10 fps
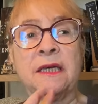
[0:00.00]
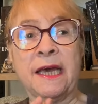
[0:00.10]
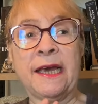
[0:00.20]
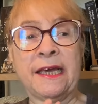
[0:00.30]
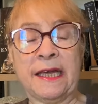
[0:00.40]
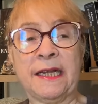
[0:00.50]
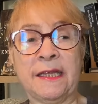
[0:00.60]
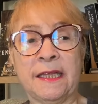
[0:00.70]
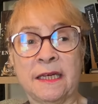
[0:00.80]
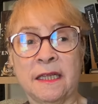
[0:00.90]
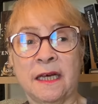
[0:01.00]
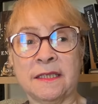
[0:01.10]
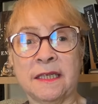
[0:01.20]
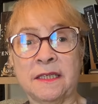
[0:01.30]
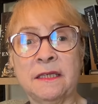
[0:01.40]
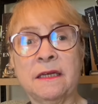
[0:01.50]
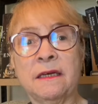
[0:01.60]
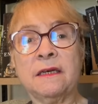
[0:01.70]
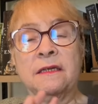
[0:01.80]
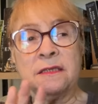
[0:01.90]
gay and in the closet.
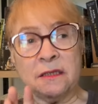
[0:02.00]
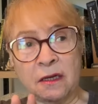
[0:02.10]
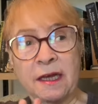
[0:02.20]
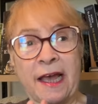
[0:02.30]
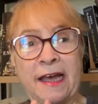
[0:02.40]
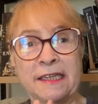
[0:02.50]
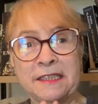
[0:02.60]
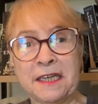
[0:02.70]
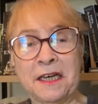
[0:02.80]
So, and